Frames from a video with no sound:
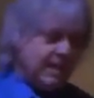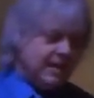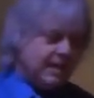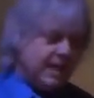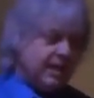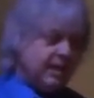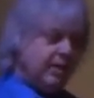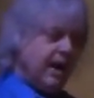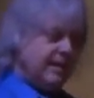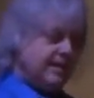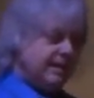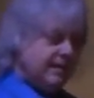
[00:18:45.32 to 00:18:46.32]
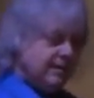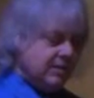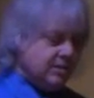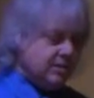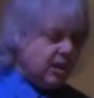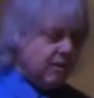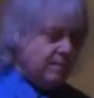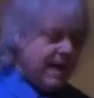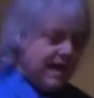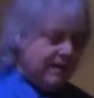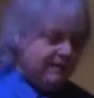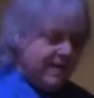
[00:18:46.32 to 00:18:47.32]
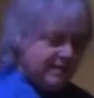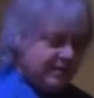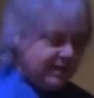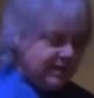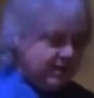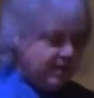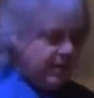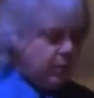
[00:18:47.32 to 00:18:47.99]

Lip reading: Take your ideas and start manifesting them in the